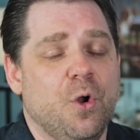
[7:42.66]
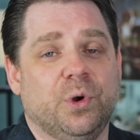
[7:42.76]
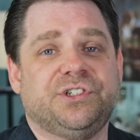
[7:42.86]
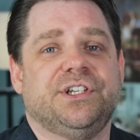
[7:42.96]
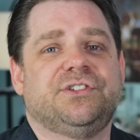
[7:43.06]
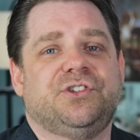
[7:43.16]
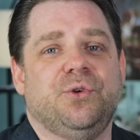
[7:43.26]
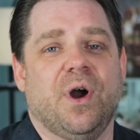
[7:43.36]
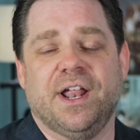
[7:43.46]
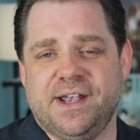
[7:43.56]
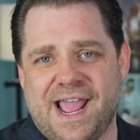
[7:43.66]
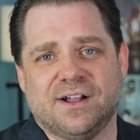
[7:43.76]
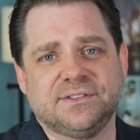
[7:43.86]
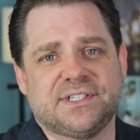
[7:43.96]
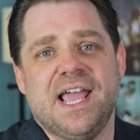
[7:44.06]
which is to
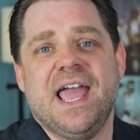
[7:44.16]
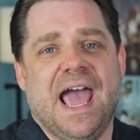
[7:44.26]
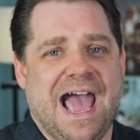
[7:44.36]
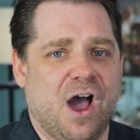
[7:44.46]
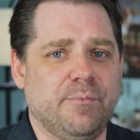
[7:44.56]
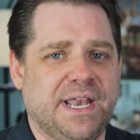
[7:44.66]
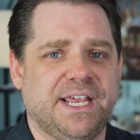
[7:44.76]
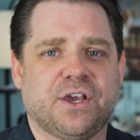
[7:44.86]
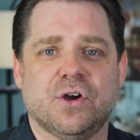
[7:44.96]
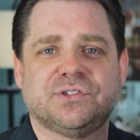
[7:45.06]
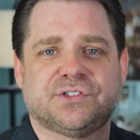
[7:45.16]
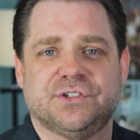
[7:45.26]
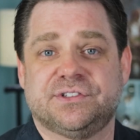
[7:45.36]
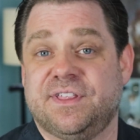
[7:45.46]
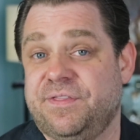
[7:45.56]
announce how many
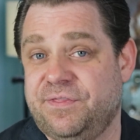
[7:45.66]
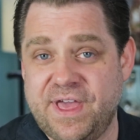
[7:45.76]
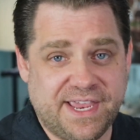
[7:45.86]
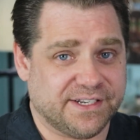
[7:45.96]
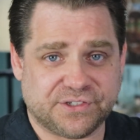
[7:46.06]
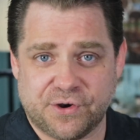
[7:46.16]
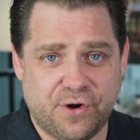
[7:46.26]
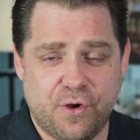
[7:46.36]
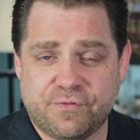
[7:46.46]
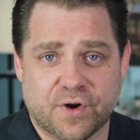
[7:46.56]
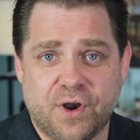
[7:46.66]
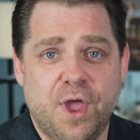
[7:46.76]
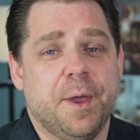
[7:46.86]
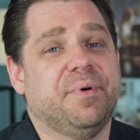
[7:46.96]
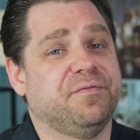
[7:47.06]
coasters that they can turn over
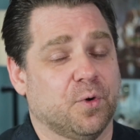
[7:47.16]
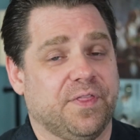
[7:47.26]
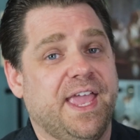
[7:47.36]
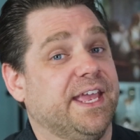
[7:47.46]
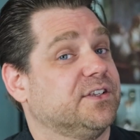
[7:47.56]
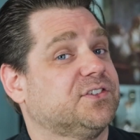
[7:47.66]
before they hit a